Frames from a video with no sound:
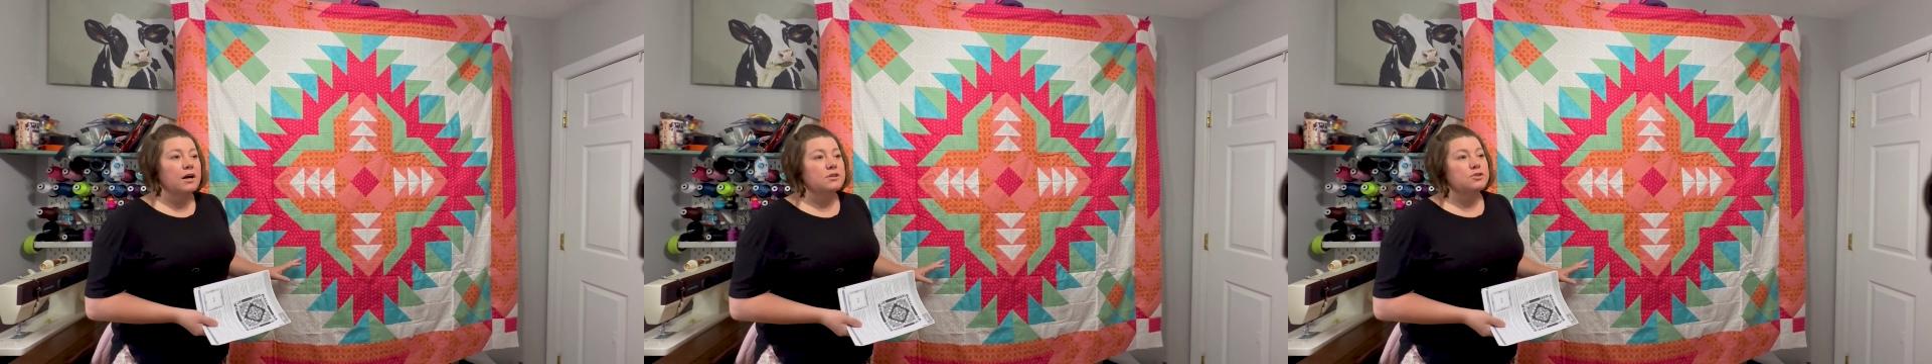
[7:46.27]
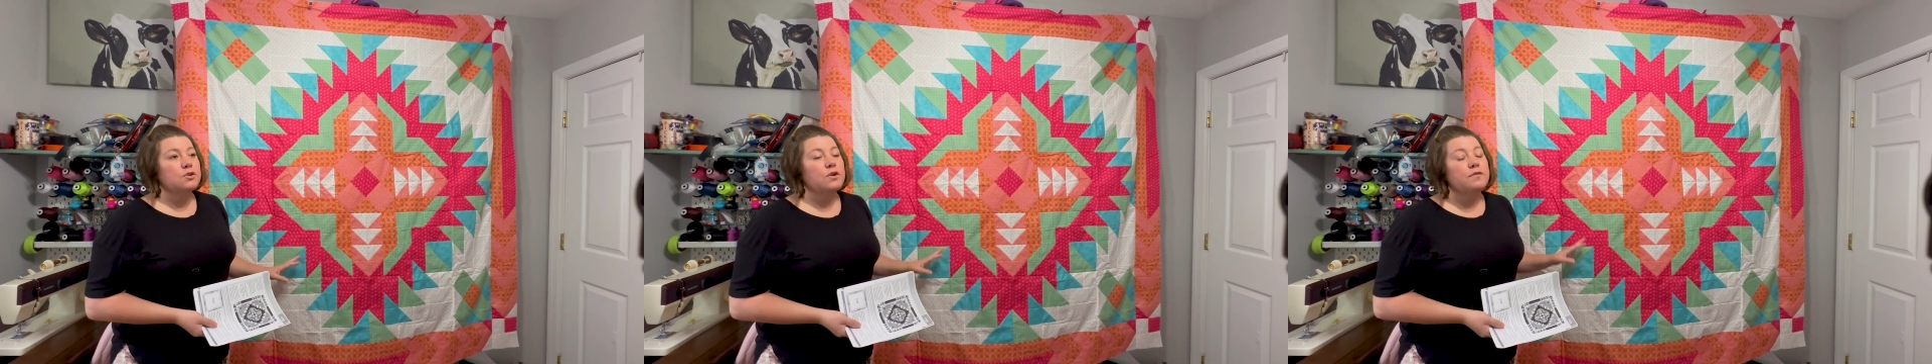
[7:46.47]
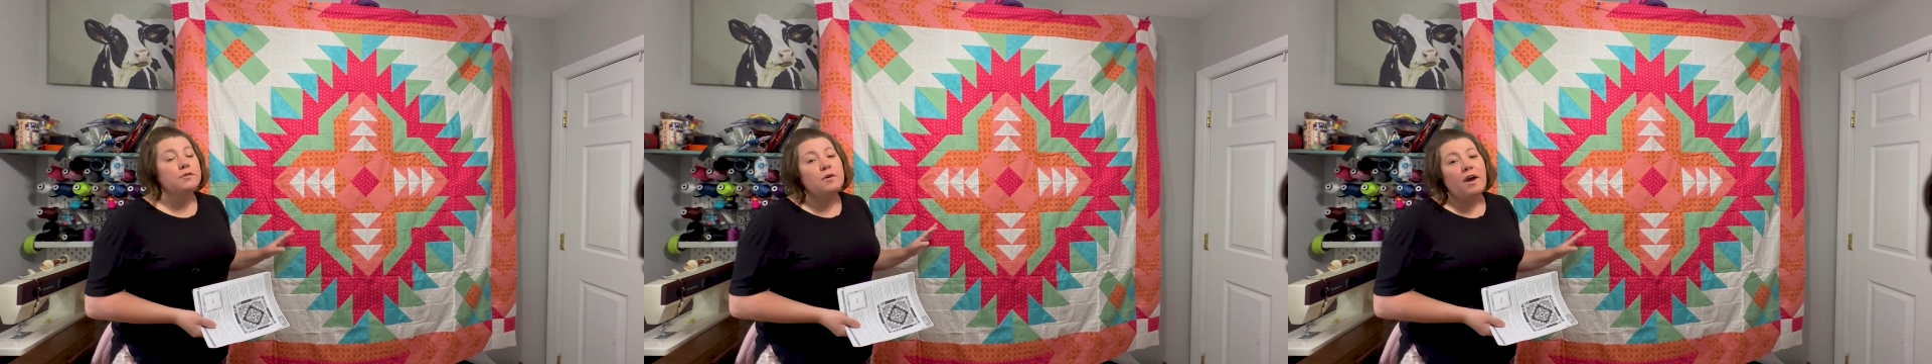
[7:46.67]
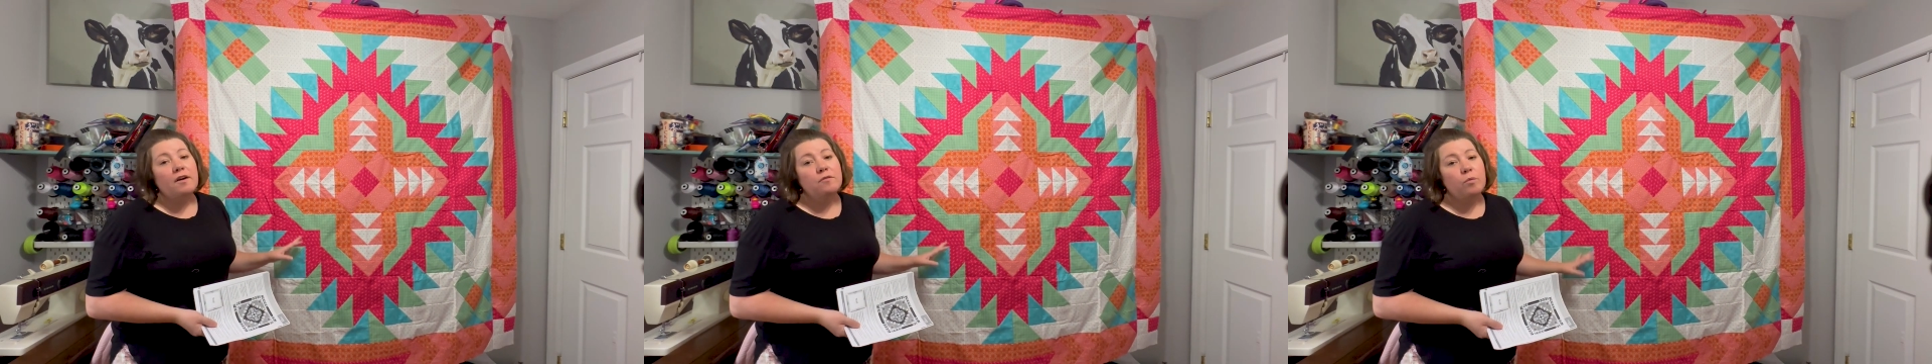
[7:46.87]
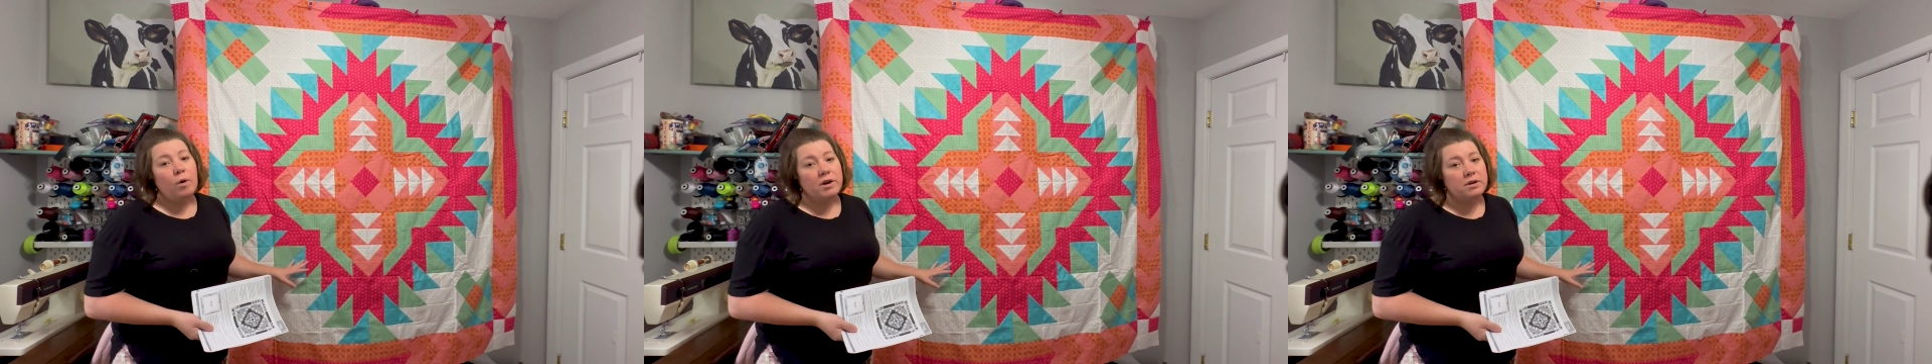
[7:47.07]
So if you
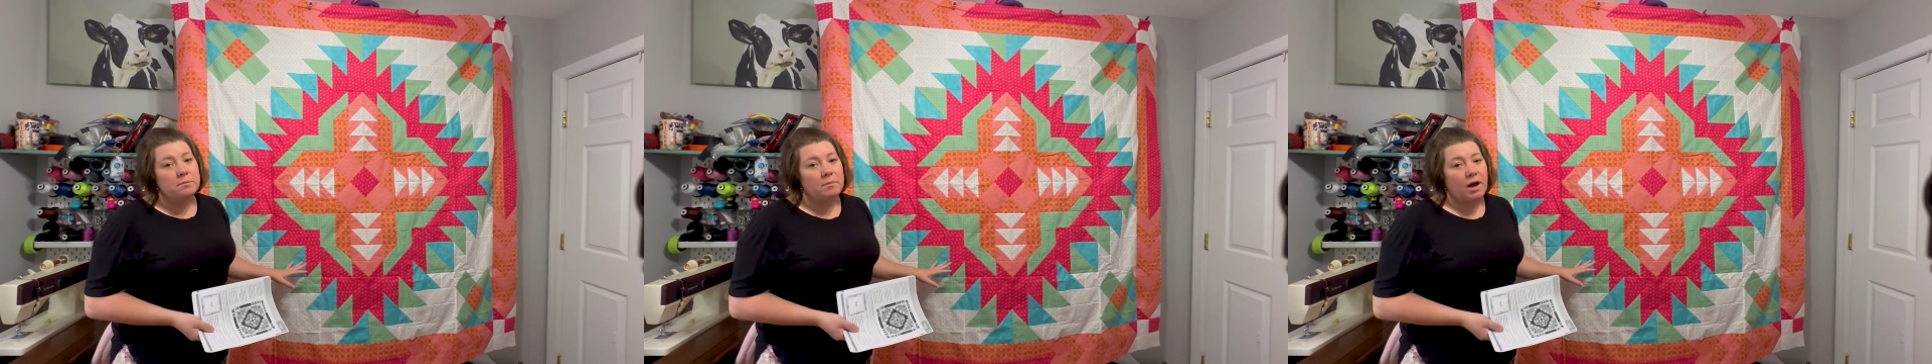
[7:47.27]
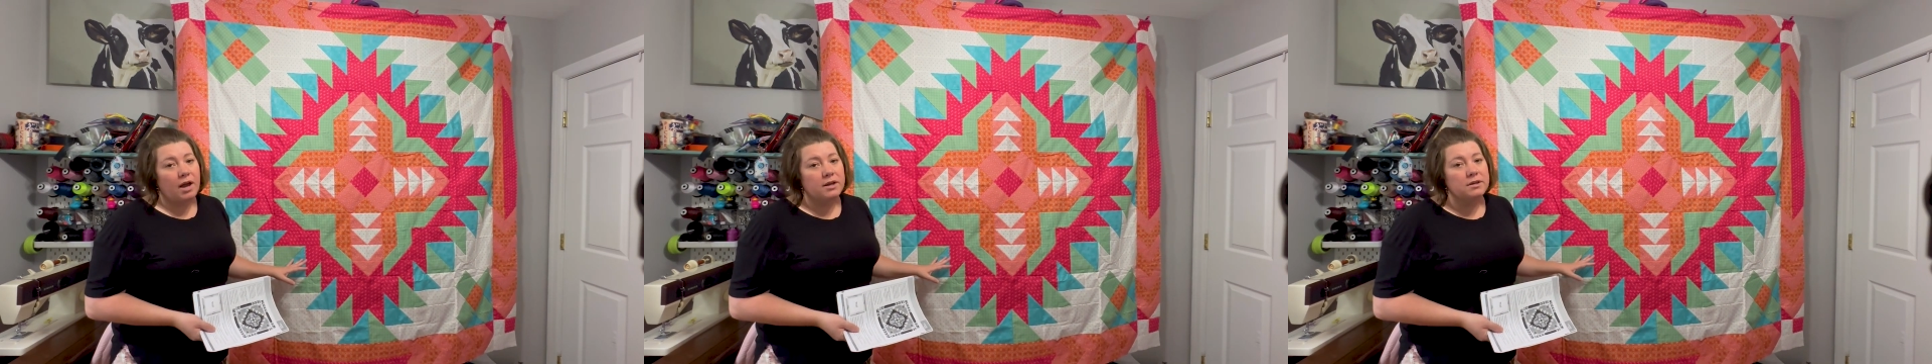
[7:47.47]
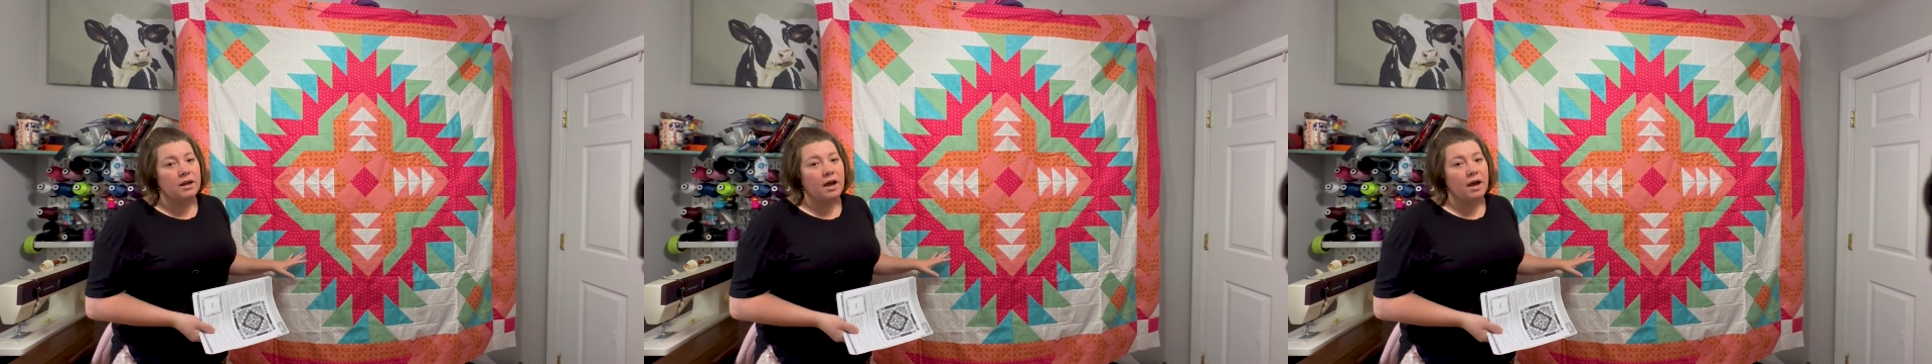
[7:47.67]
have one in mind,